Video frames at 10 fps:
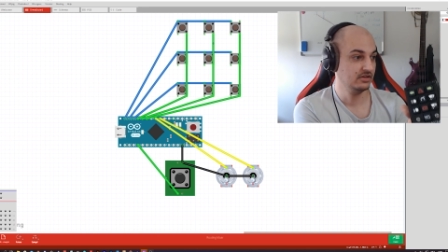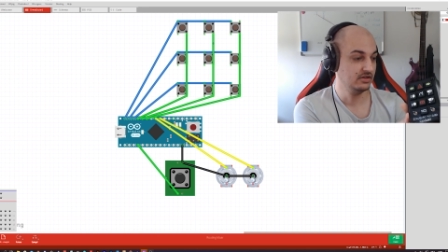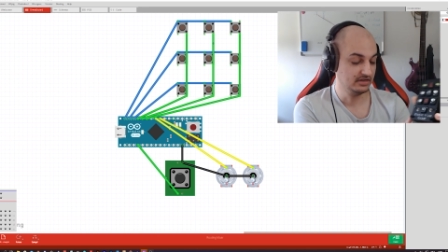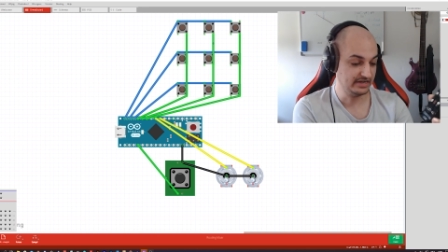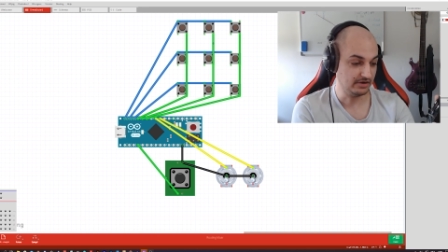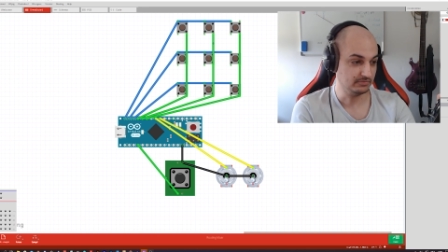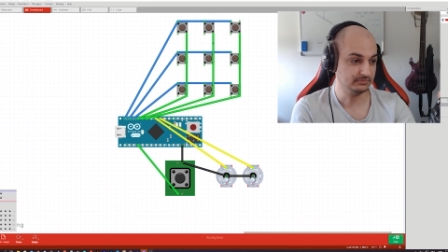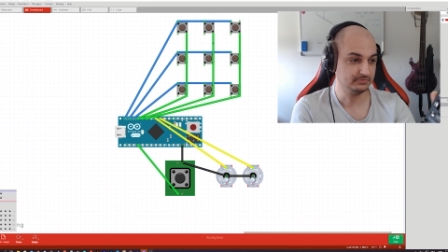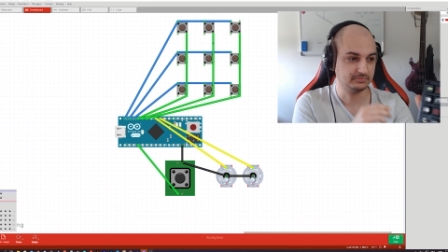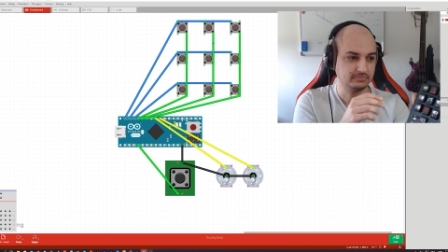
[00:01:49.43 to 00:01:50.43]
Now,
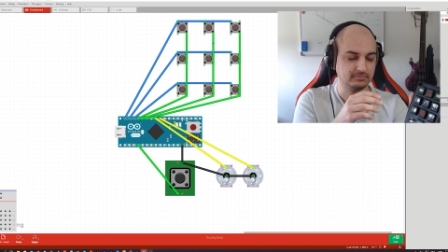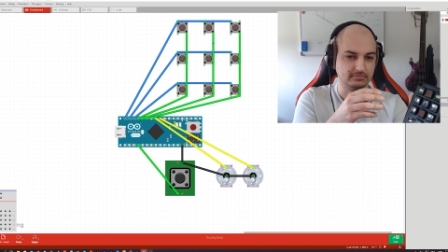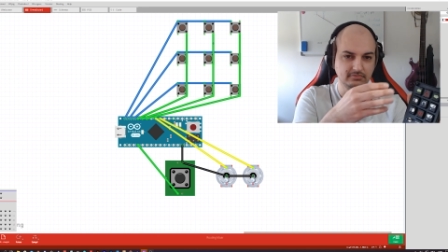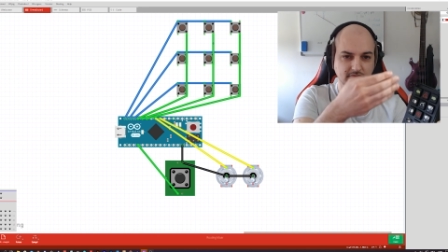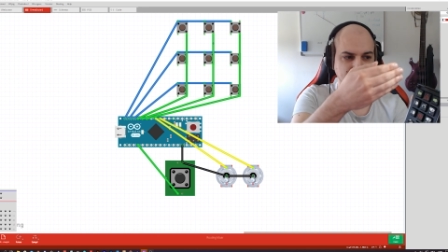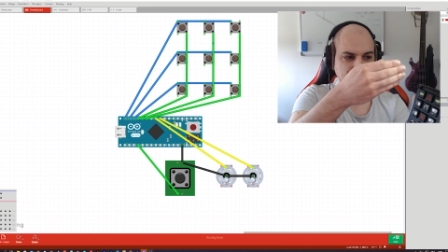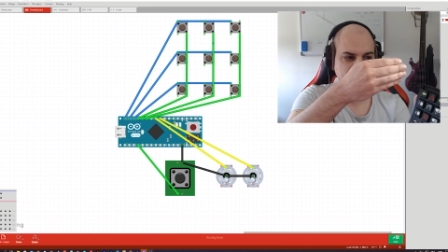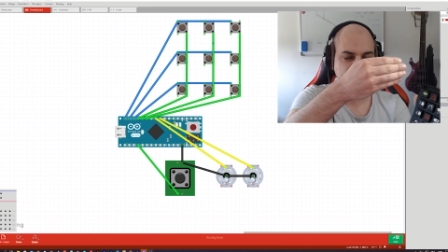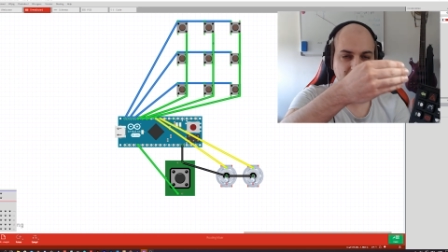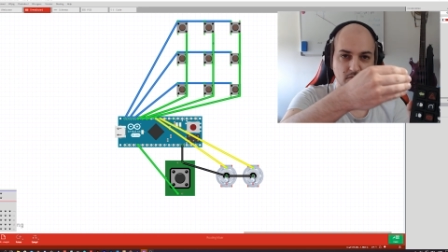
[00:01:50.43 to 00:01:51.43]

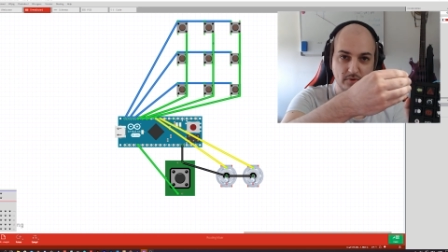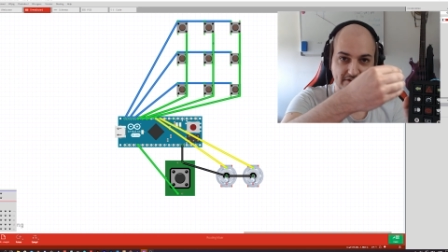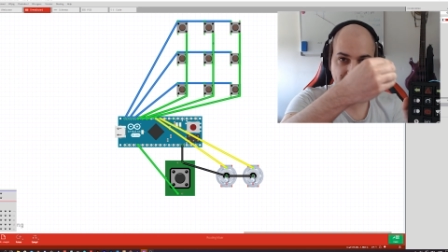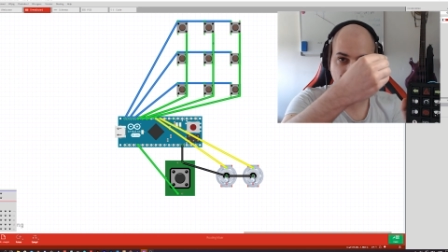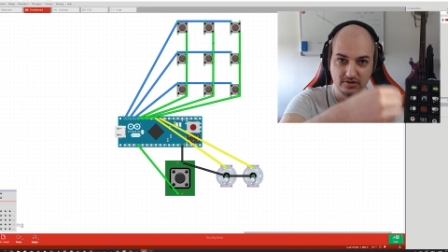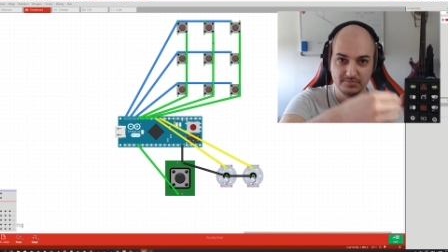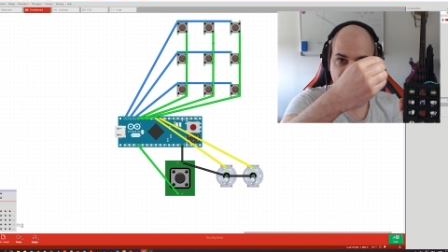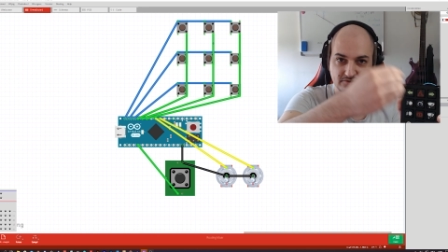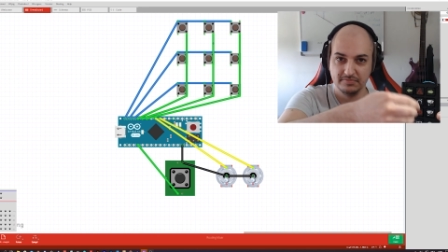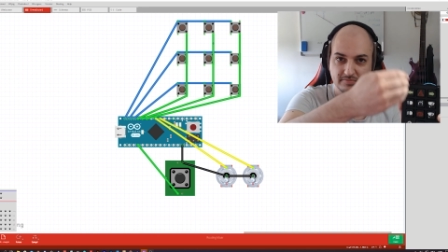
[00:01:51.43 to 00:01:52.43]
we have
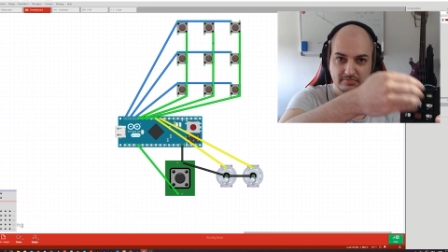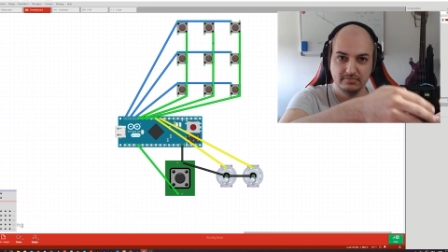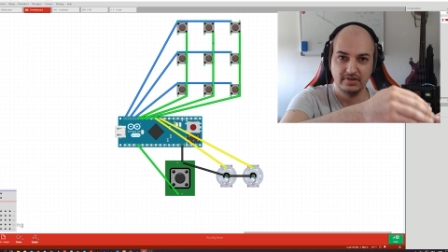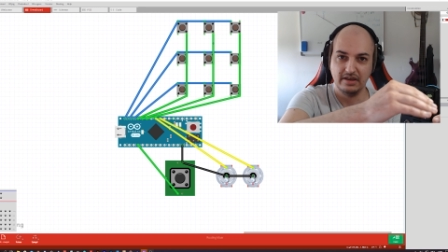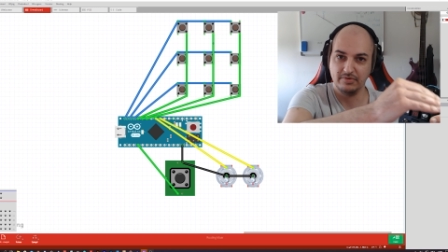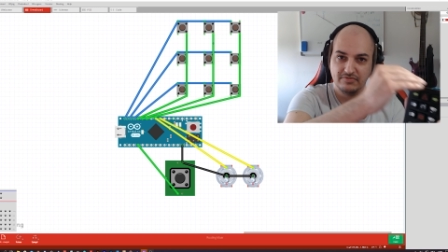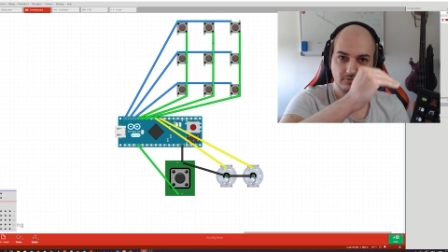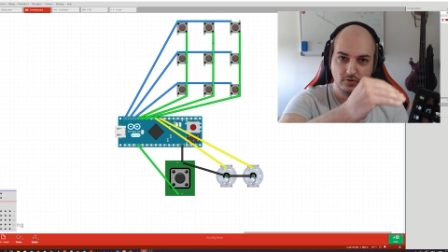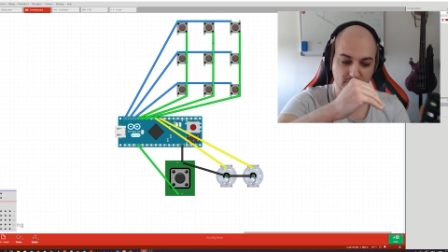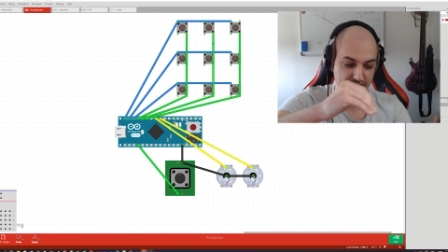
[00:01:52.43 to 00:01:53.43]
columns and we have
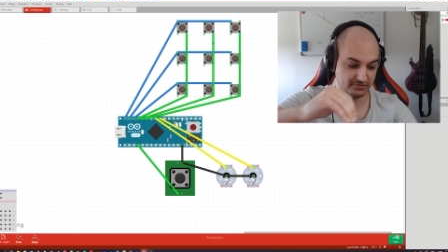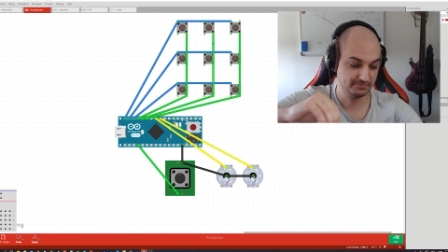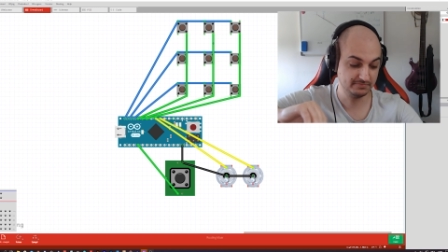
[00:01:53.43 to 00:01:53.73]
rows.